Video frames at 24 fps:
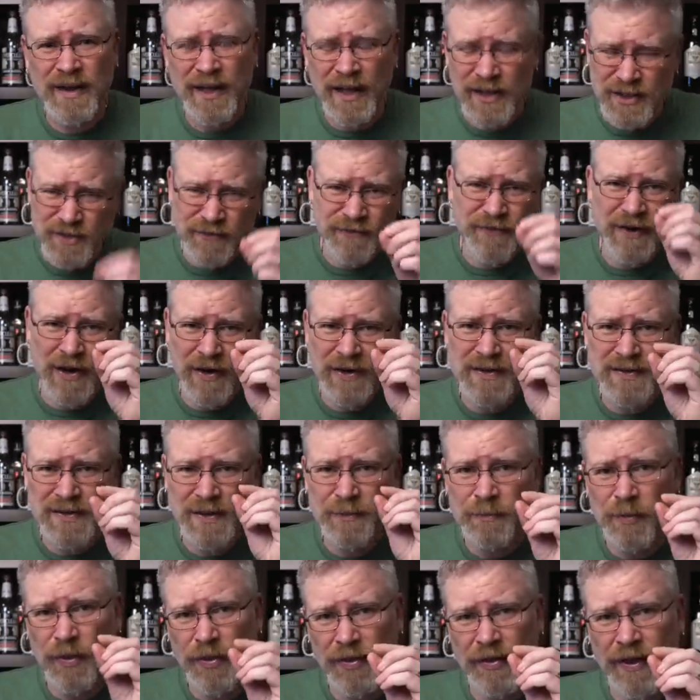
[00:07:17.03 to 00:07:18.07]
it's a very
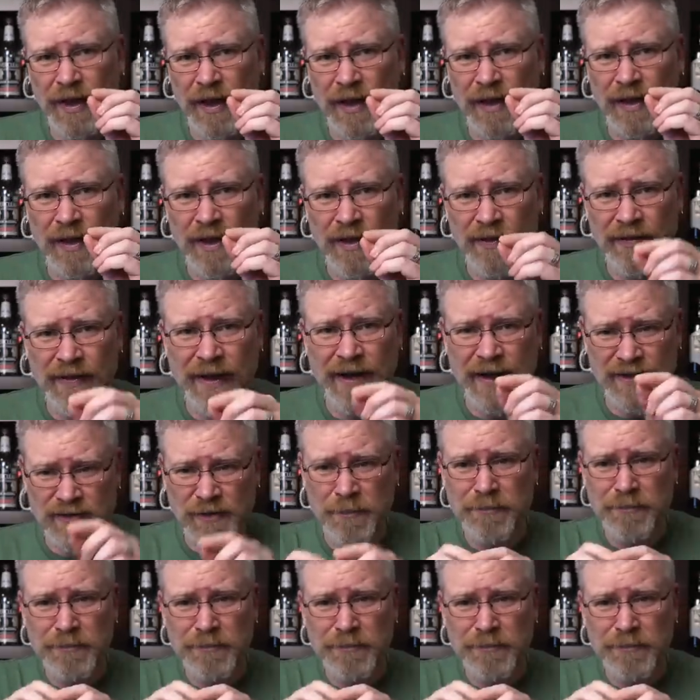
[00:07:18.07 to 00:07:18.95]
simple thing that has a